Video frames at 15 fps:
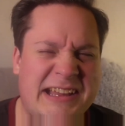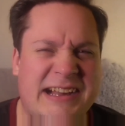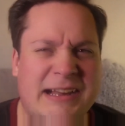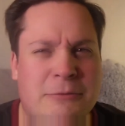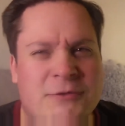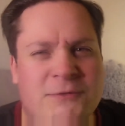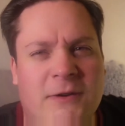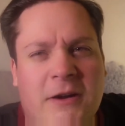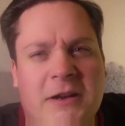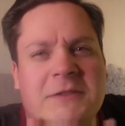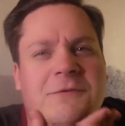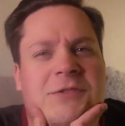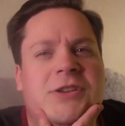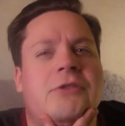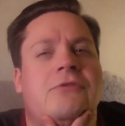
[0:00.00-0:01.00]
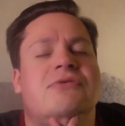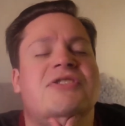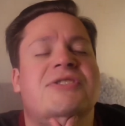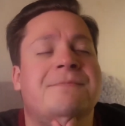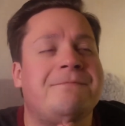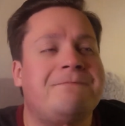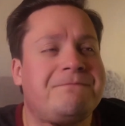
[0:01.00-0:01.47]
was very
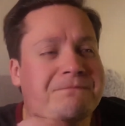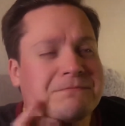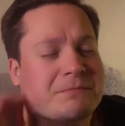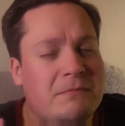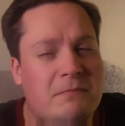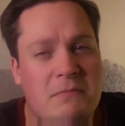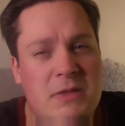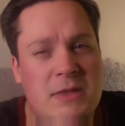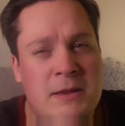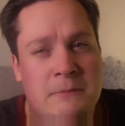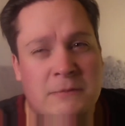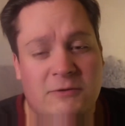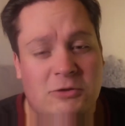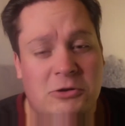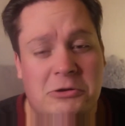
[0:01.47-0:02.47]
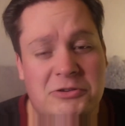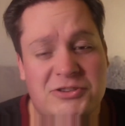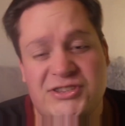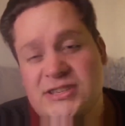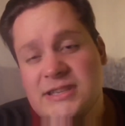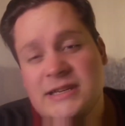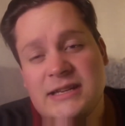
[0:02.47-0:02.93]
confused. But of
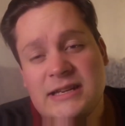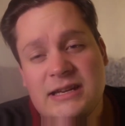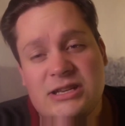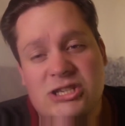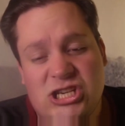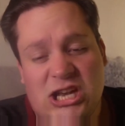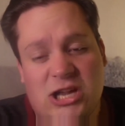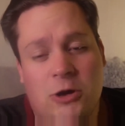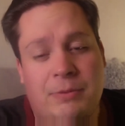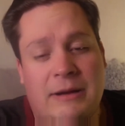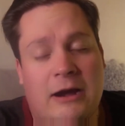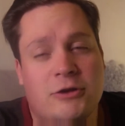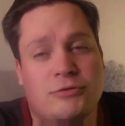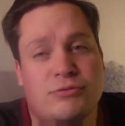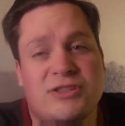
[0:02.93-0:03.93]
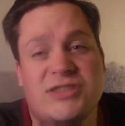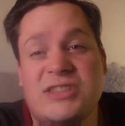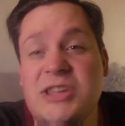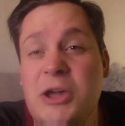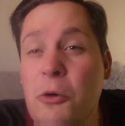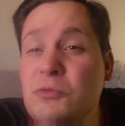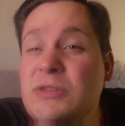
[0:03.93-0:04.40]
course, Checo Perez wasn't
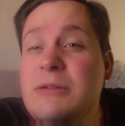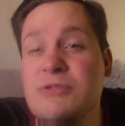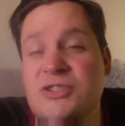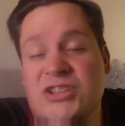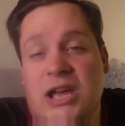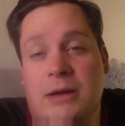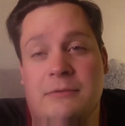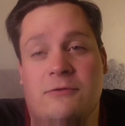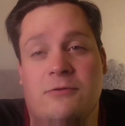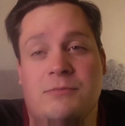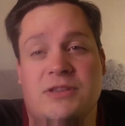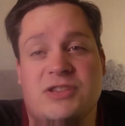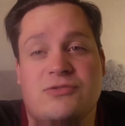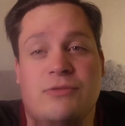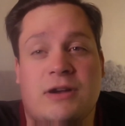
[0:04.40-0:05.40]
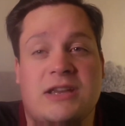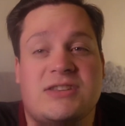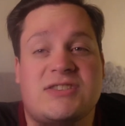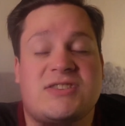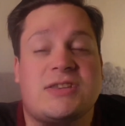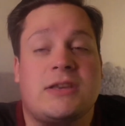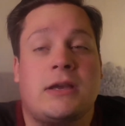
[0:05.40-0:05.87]
the only retirement from this
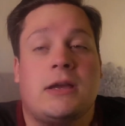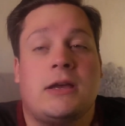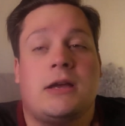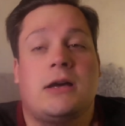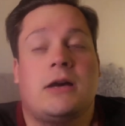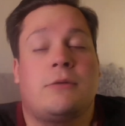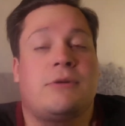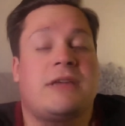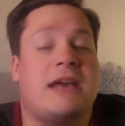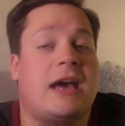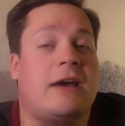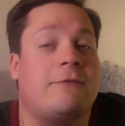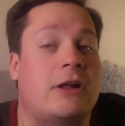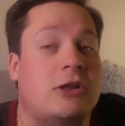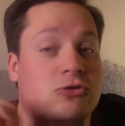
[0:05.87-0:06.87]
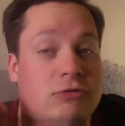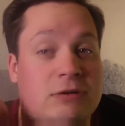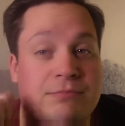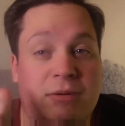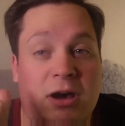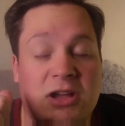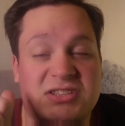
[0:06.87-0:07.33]
race. We had
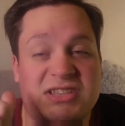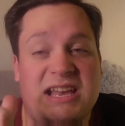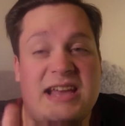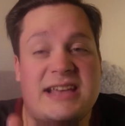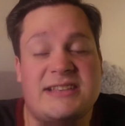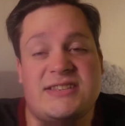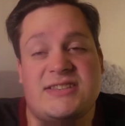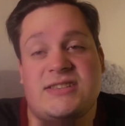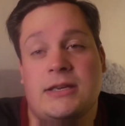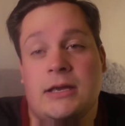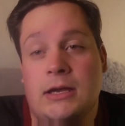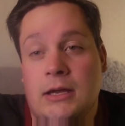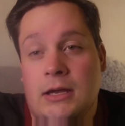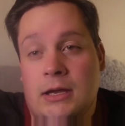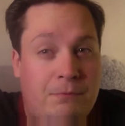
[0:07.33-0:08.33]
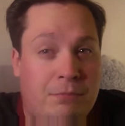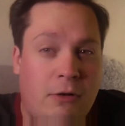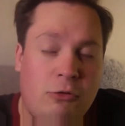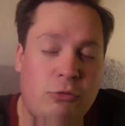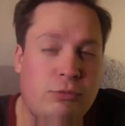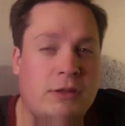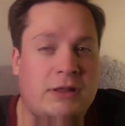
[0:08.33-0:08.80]
Valtteri Bottas,
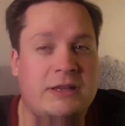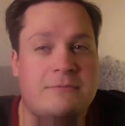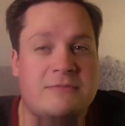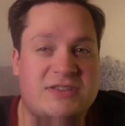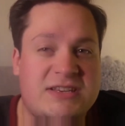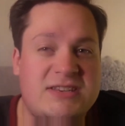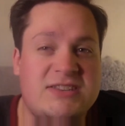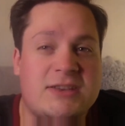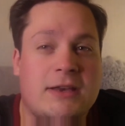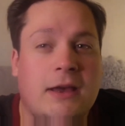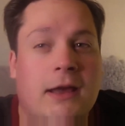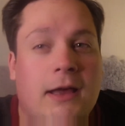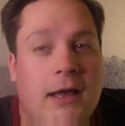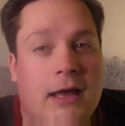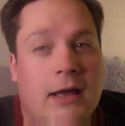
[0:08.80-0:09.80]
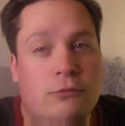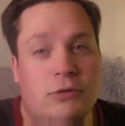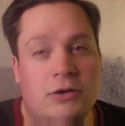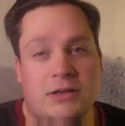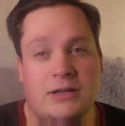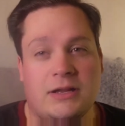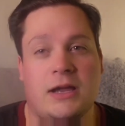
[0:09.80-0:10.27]
both Williamses, and
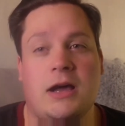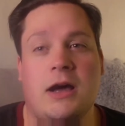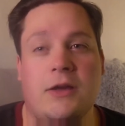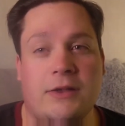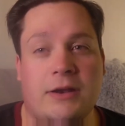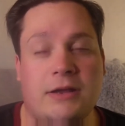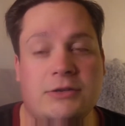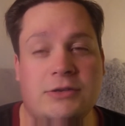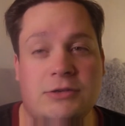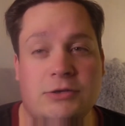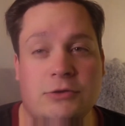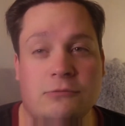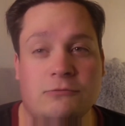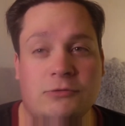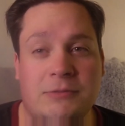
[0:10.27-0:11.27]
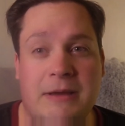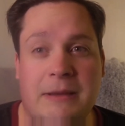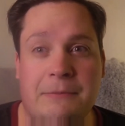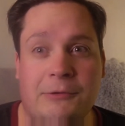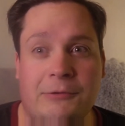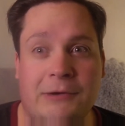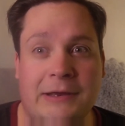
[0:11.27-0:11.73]
one other car that I don't
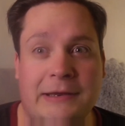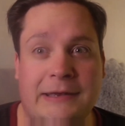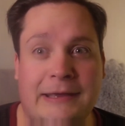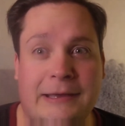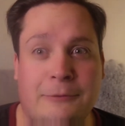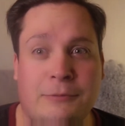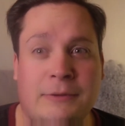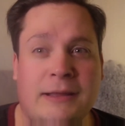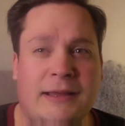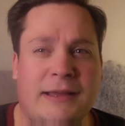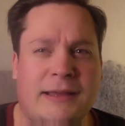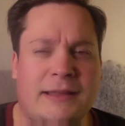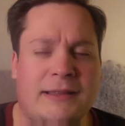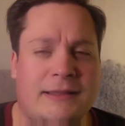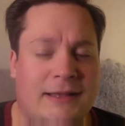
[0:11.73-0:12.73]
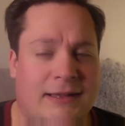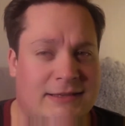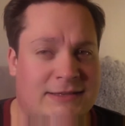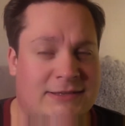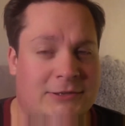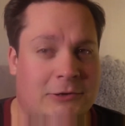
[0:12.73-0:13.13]
remember right now. That's